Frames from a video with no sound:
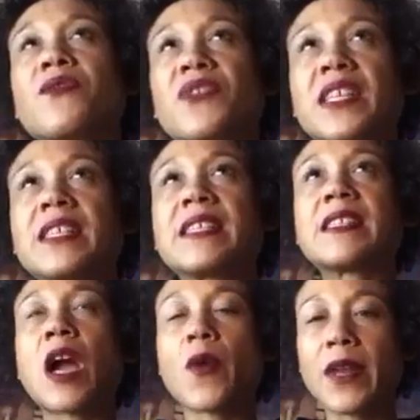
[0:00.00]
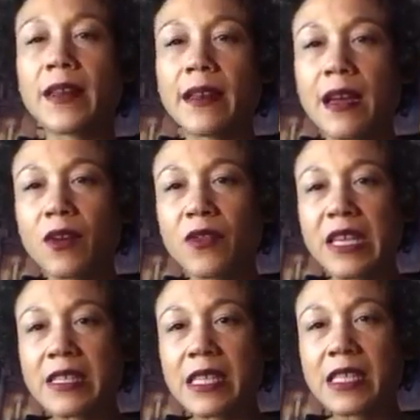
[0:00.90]
this is going now.
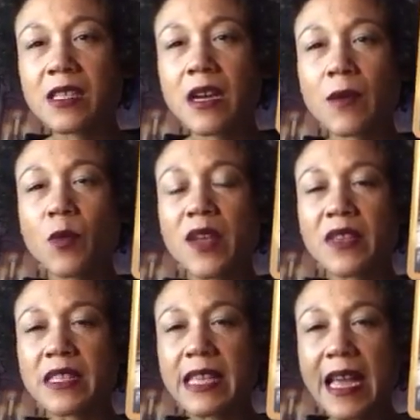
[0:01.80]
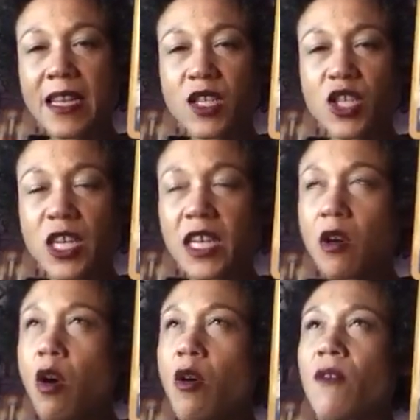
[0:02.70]
There's this time where this
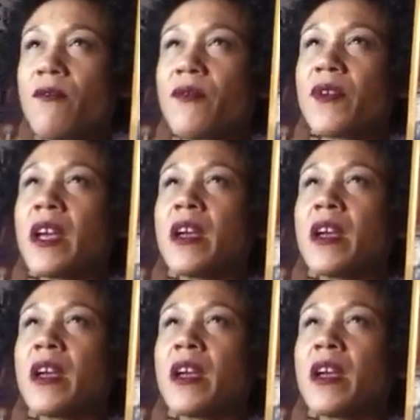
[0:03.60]
energy of